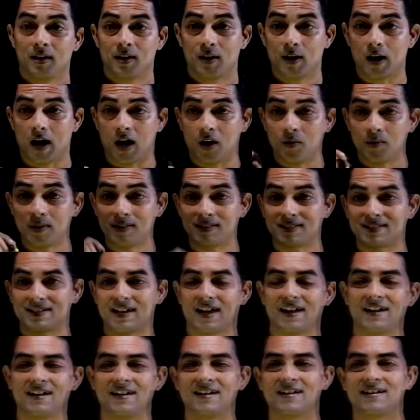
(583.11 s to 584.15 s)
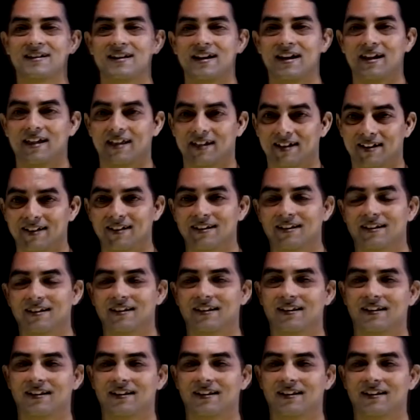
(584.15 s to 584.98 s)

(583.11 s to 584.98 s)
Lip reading: Now in standard 10,